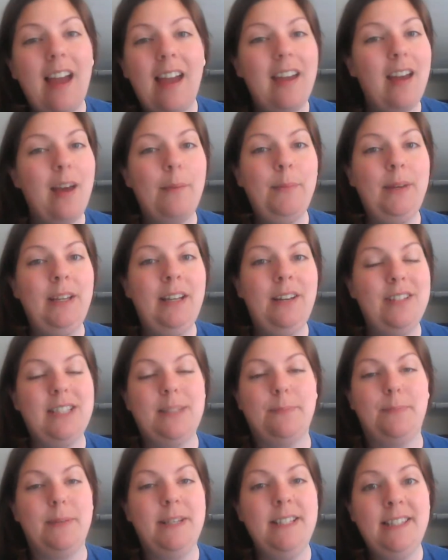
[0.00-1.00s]
I mean, if
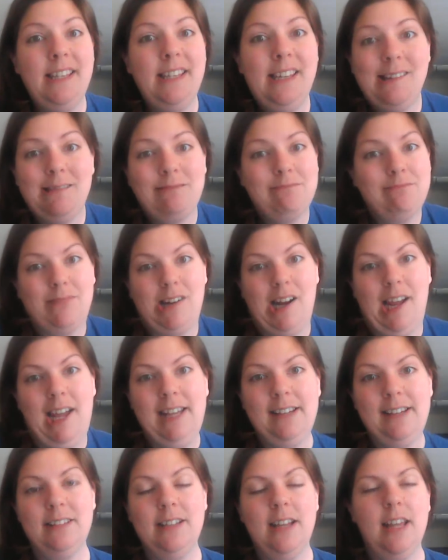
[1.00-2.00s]
it's busy,
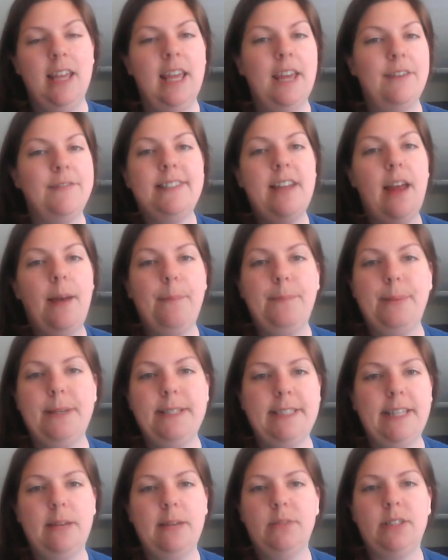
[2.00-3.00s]
right? If it's not
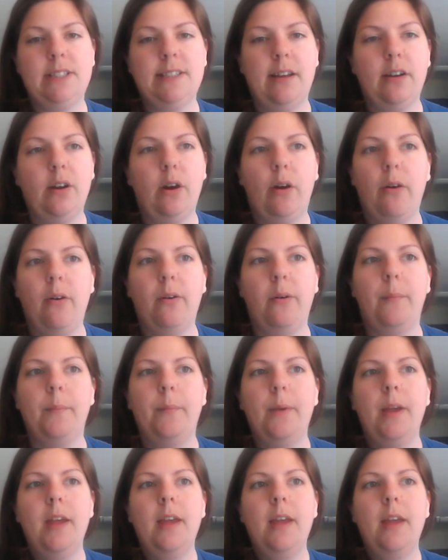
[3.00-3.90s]
busy, I'm just gonna go home.